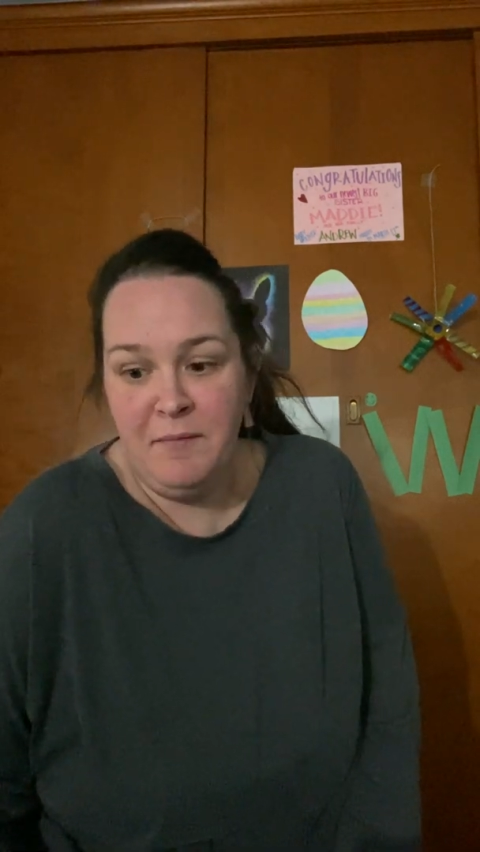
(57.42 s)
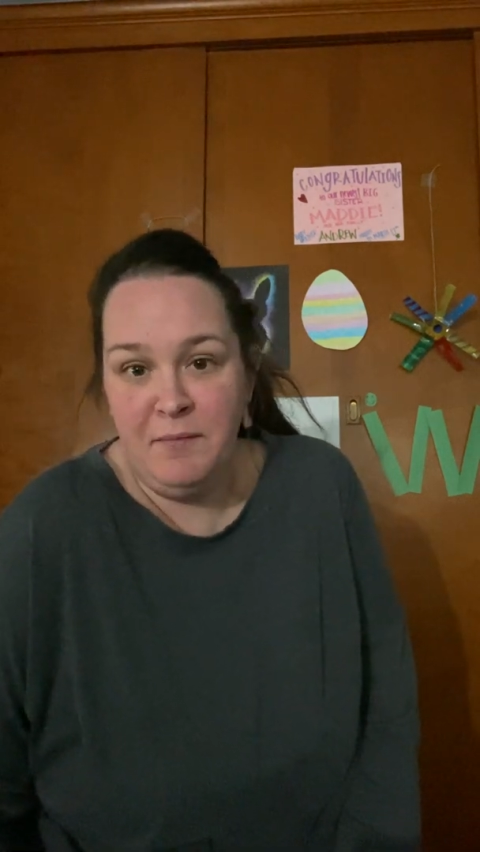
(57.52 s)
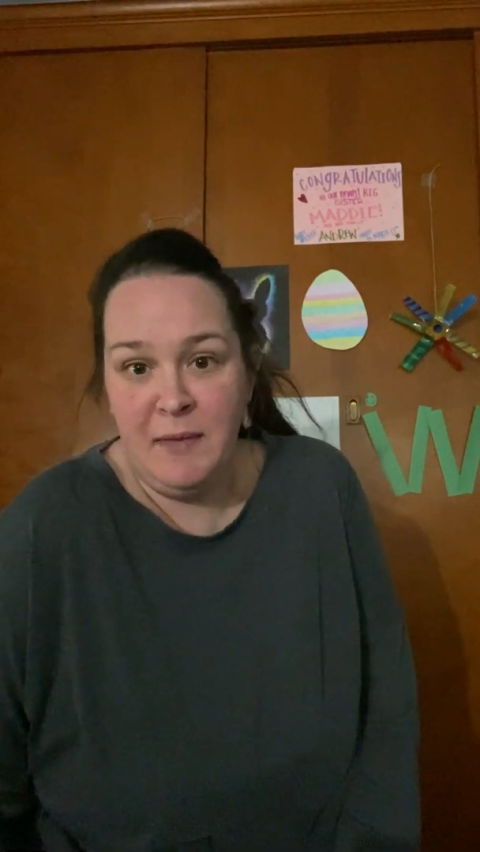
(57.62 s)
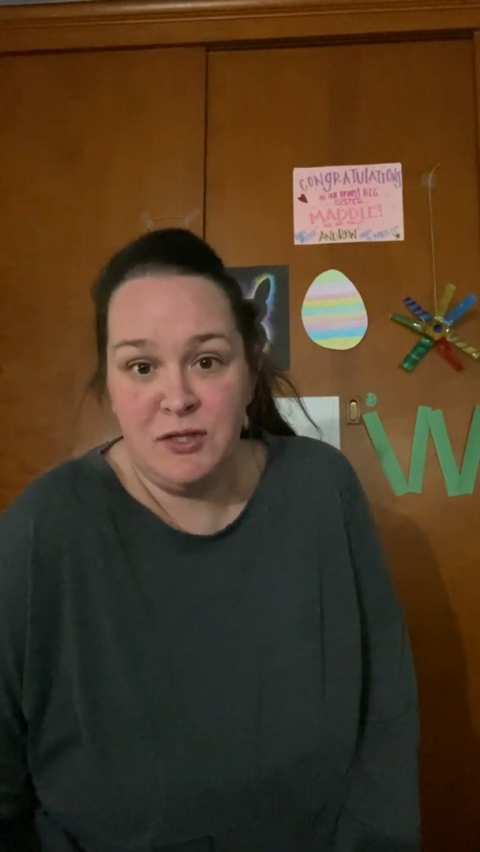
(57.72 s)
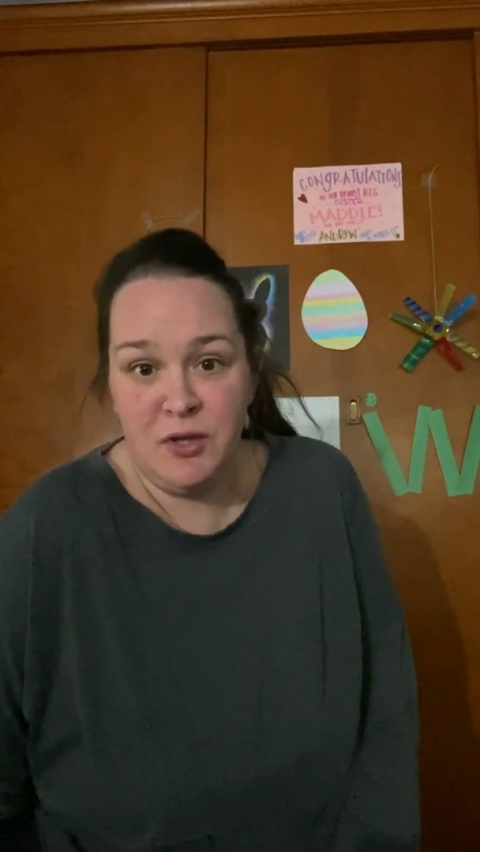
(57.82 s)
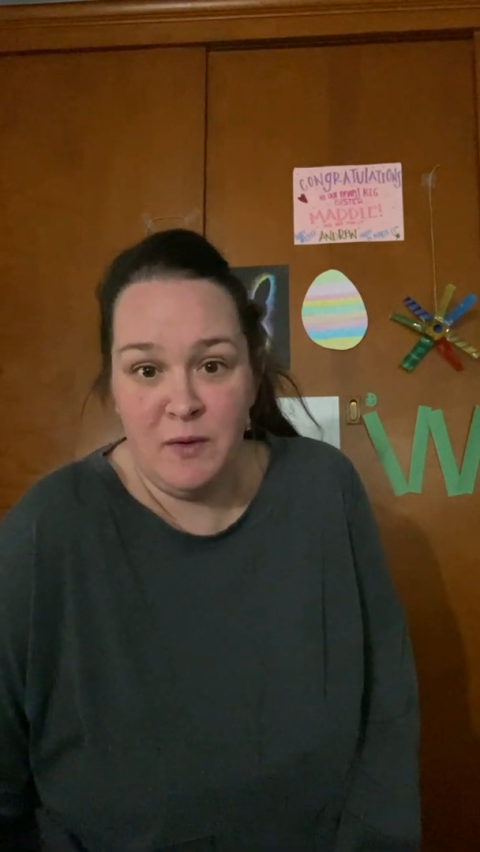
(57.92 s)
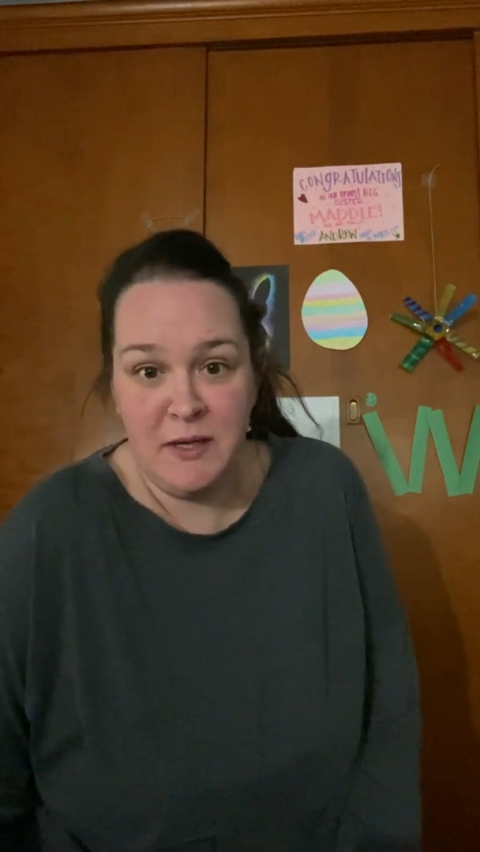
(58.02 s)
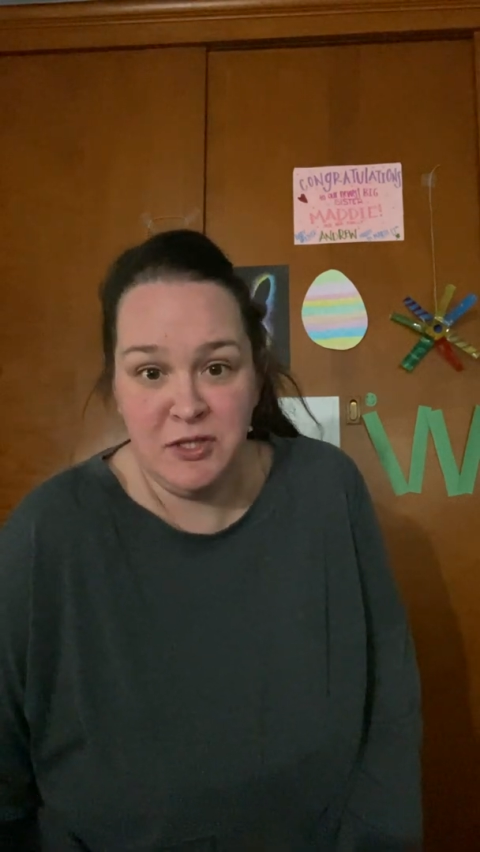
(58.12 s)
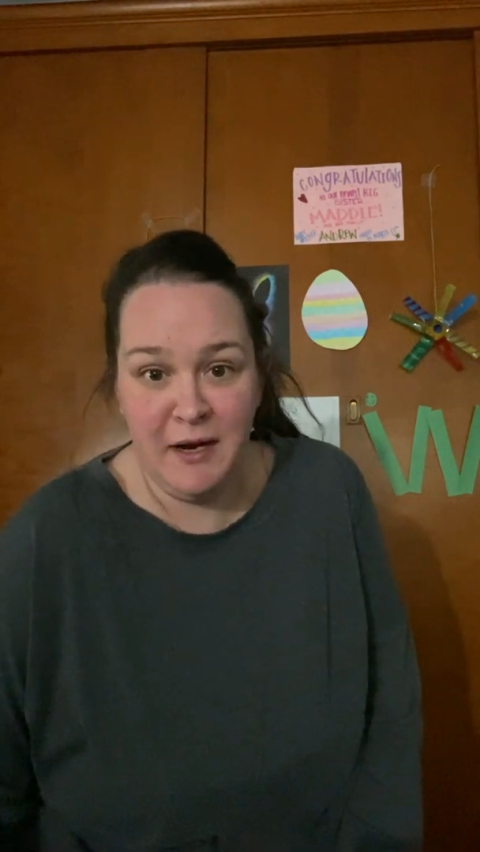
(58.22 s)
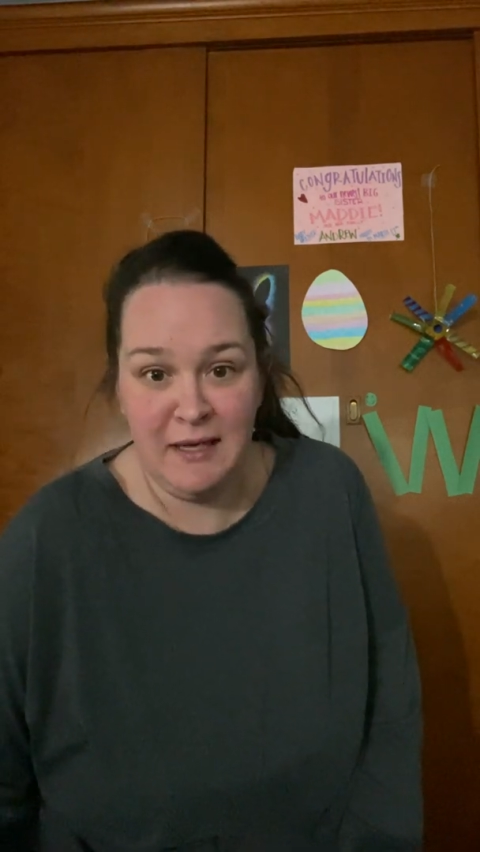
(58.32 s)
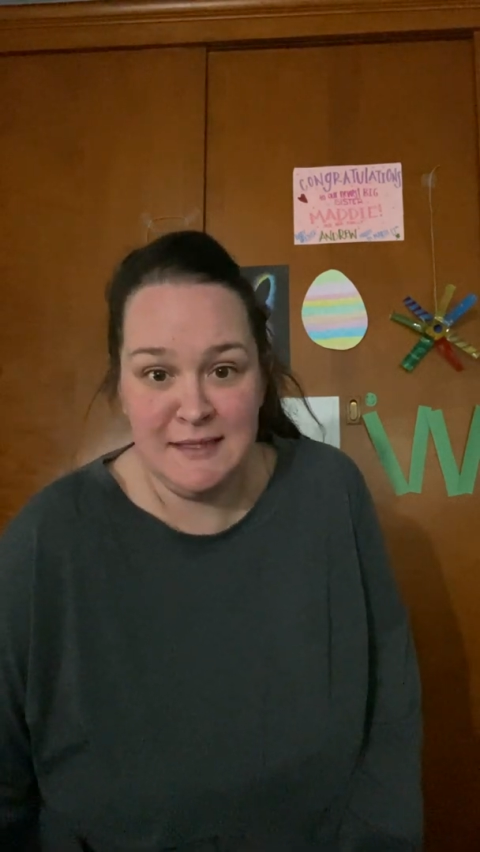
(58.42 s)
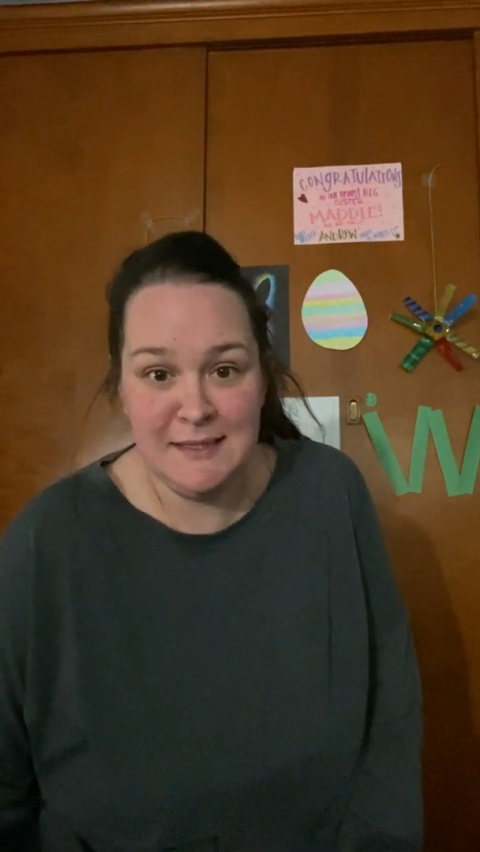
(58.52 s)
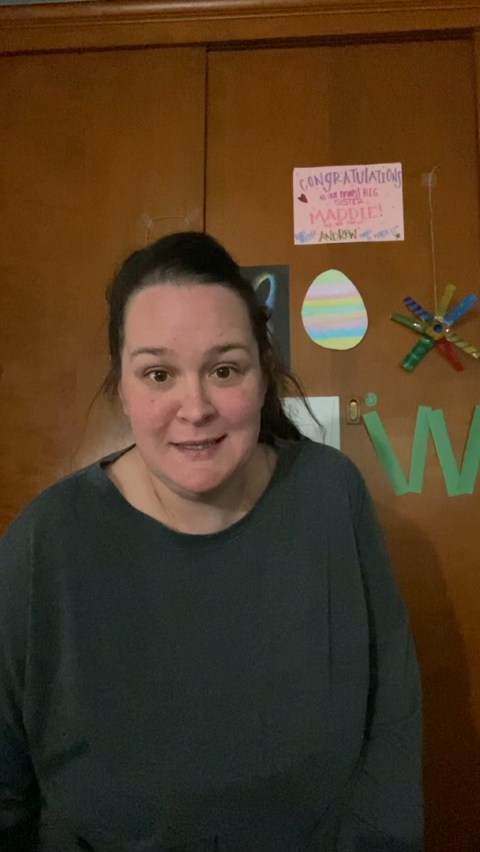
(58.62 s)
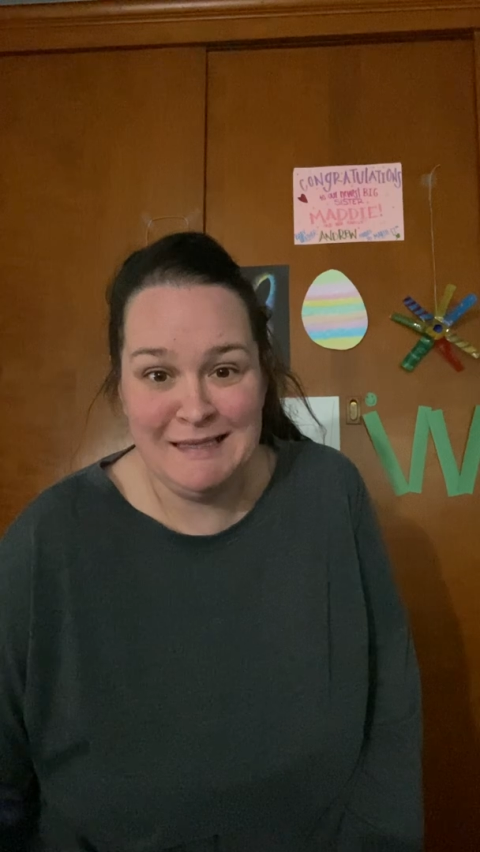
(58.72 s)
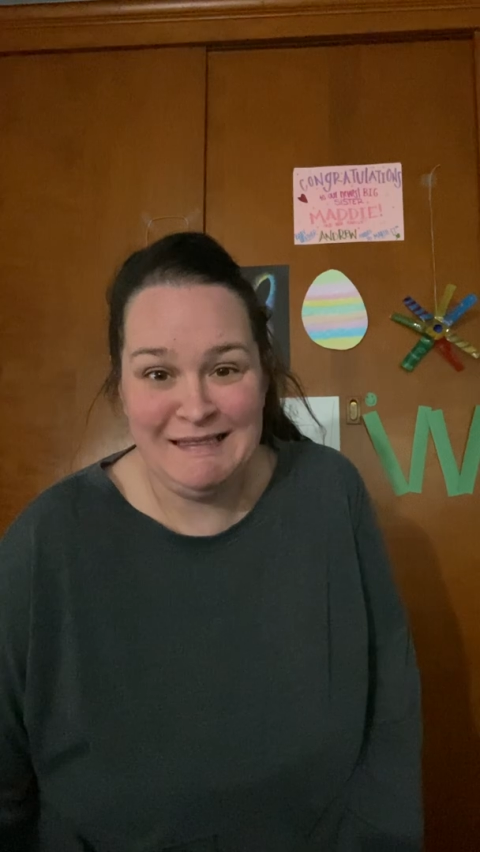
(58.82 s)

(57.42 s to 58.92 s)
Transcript: Make sure you wash your hands